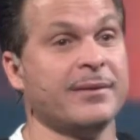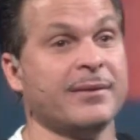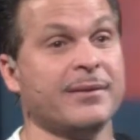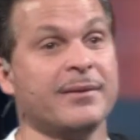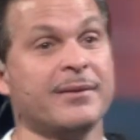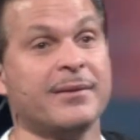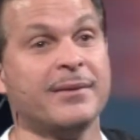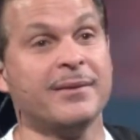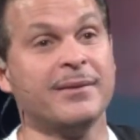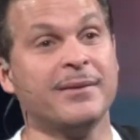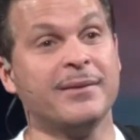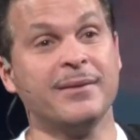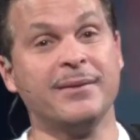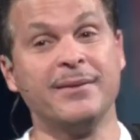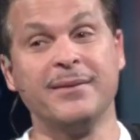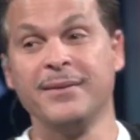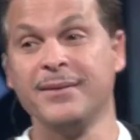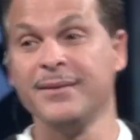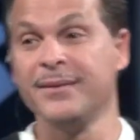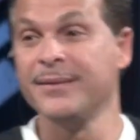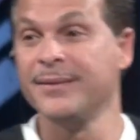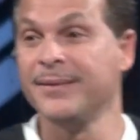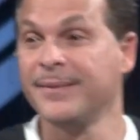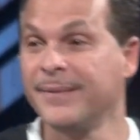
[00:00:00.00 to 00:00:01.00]

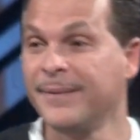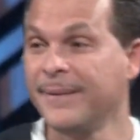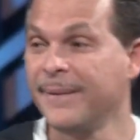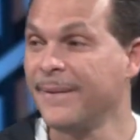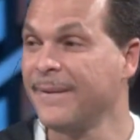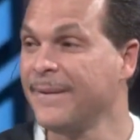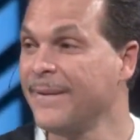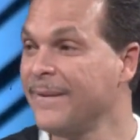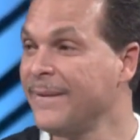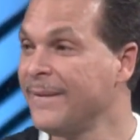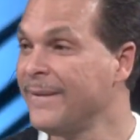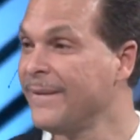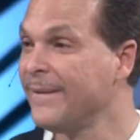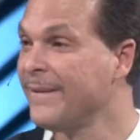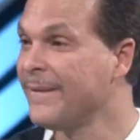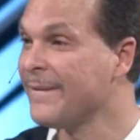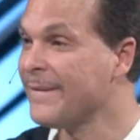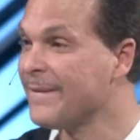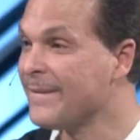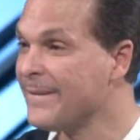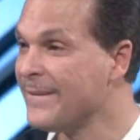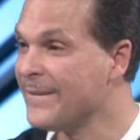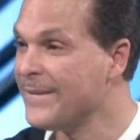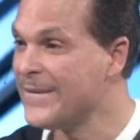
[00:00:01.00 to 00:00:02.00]

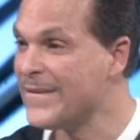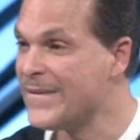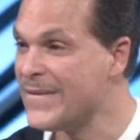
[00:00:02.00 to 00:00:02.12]
Nobody speaks.